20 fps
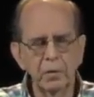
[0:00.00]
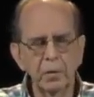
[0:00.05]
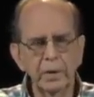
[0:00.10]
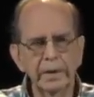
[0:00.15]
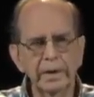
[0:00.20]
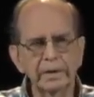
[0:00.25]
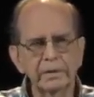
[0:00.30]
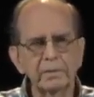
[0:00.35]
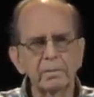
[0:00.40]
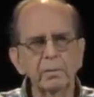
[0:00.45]

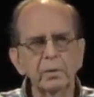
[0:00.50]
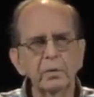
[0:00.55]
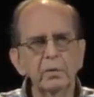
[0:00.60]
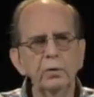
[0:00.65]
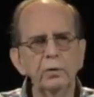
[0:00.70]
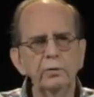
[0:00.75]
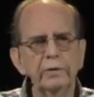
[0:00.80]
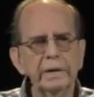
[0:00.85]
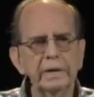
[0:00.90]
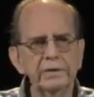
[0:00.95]
it's
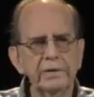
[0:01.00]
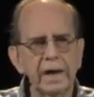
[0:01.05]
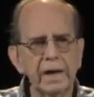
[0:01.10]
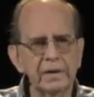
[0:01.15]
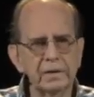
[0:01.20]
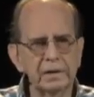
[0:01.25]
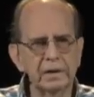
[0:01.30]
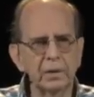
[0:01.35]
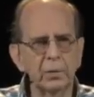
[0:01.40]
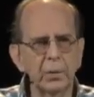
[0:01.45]
moved, it's
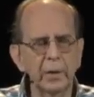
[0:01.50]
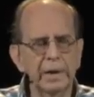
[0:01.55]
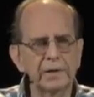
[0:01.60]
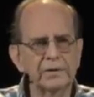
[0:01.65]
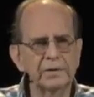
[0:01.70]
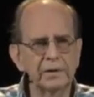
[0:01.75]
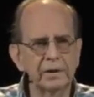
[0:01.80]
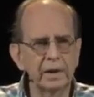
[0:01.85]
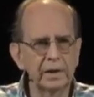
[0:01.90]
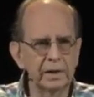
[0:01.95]
actually
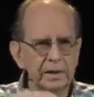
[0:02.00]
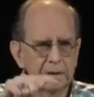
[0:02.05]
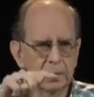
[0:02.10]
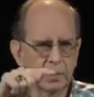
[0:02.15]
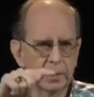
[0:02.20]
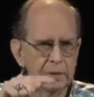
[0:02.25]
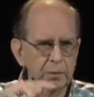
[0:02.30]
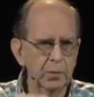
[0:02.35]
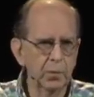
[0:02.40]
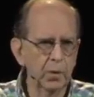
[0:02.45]
resonating
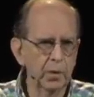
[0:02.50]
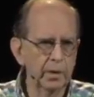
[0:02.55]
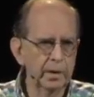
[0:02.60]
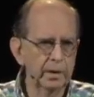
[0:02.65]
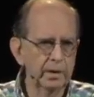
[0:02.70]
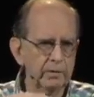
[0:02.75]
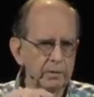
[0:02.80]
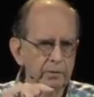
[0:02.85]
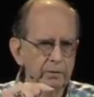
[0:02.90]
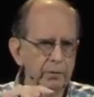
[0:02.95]
with
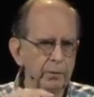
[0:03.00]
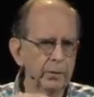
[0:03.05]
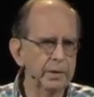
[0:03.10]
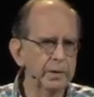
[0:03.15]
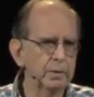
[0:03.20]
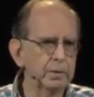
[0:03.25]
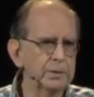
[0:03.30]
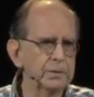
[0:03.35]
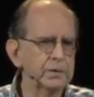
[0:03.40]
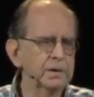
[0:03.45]
whatever
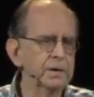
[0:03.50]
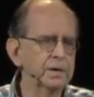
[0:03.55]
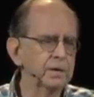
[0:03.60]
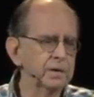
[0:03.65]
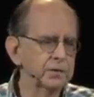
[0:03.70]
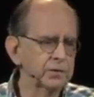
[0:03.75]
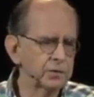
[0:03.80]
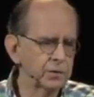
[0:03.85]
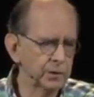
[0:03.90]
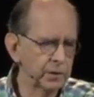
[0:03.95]
frequency the
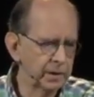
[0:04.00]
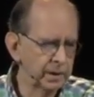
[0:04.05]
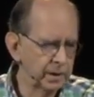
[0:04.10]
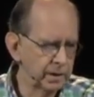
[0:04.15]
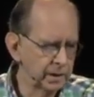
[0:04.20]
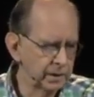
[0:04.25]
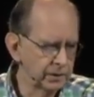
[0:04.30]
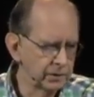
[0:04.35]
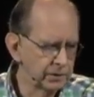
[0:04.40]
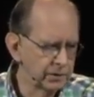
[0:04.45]
string
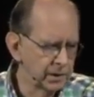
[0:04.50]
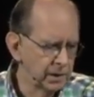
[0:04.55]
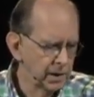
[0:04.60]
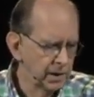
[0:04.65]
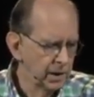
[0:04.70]
is.